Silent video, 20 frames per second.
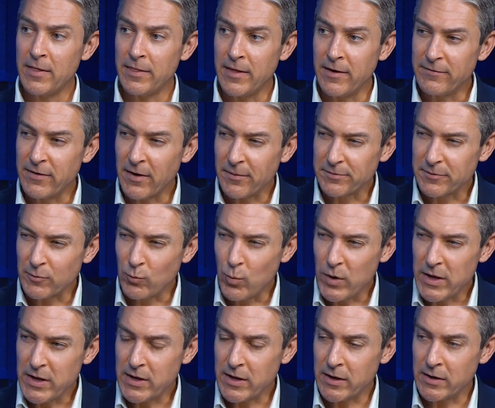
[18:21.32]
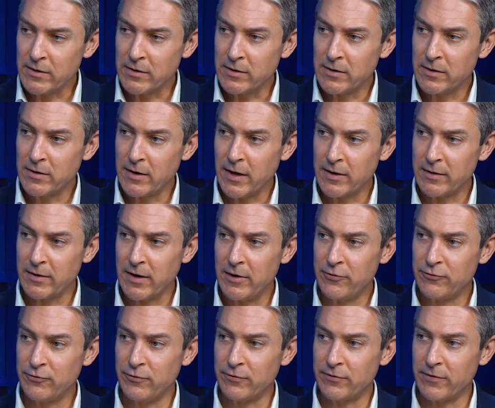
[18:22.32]
They've helped weaken
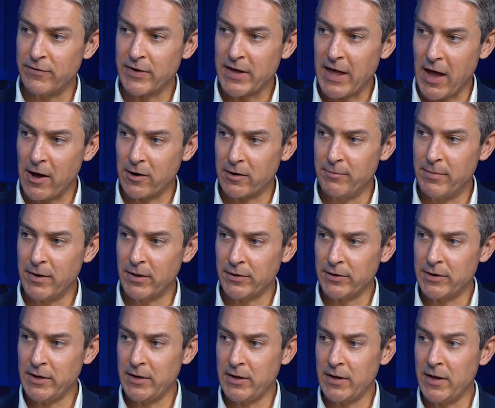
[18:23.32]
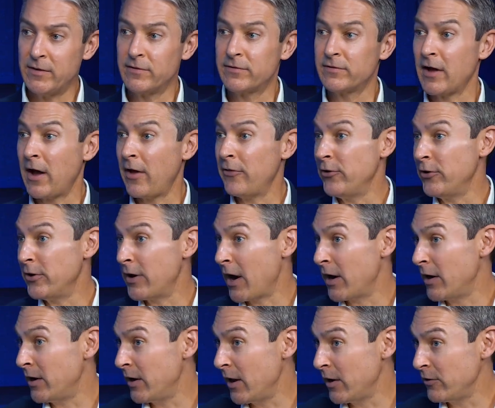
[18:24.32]
issues of accountability inside the
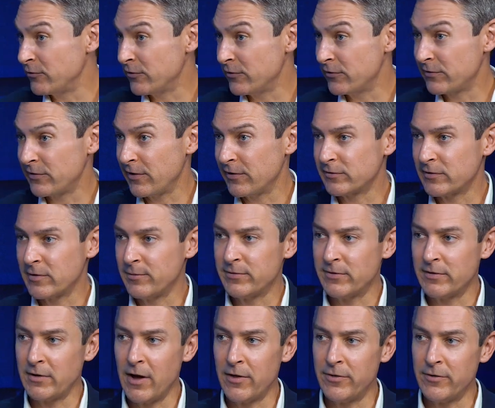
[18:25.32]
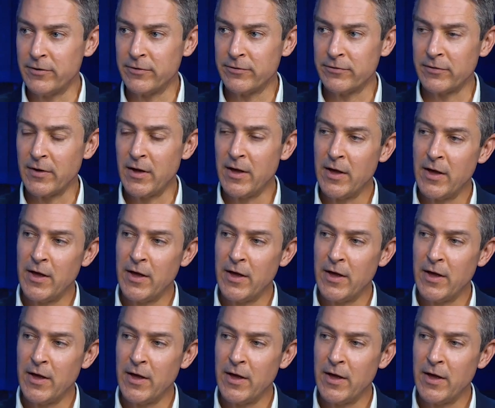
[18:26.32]
United Nations systems and others.